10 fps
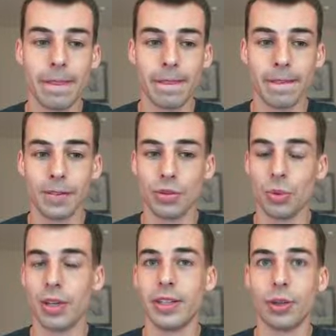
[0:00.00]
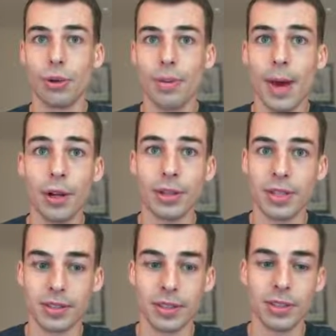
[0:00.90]
because you want to incur the penalty as
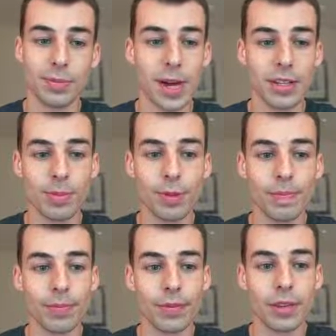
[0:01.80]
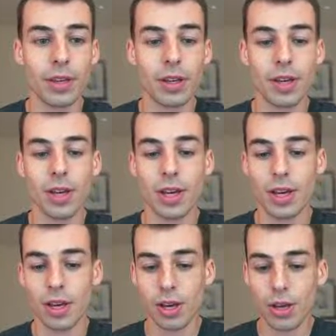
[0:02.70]
little as possible.
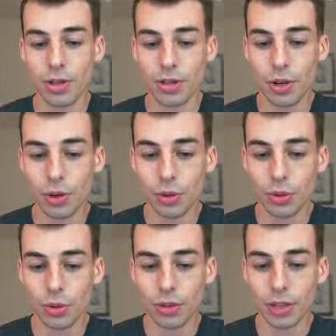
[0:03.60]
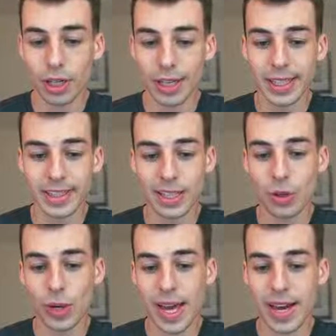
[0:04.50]
So let's say you
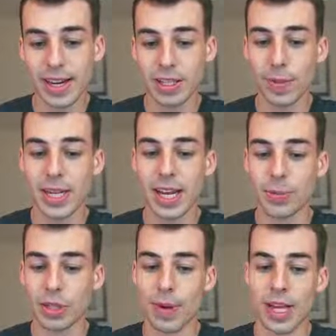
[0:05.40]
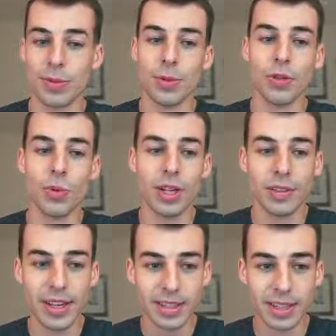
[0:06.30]
want to add it as many times as possible. Well, if
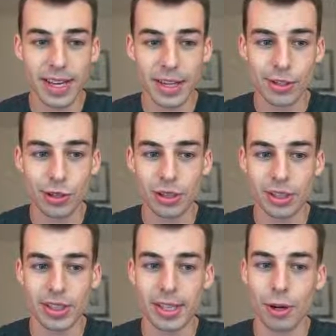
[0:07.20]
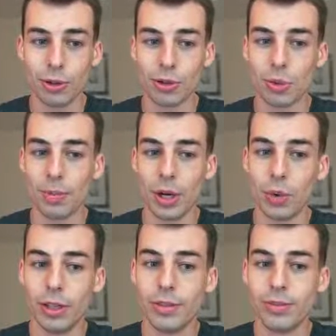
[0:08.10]
that's the case, just delete the characters one by
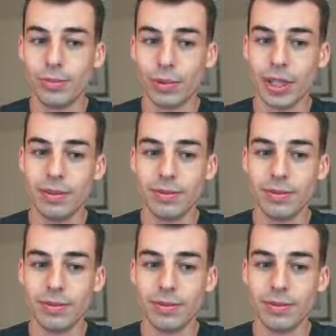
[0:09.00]
one, right?